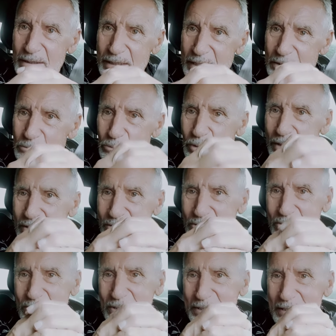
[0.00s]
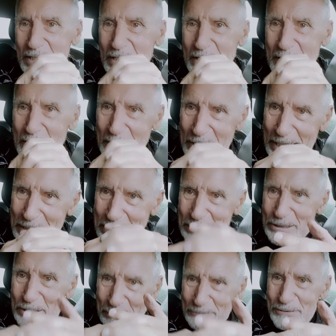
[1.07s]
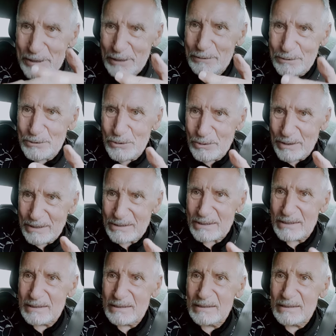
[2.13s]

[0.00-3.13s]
It was like a dovetail joint.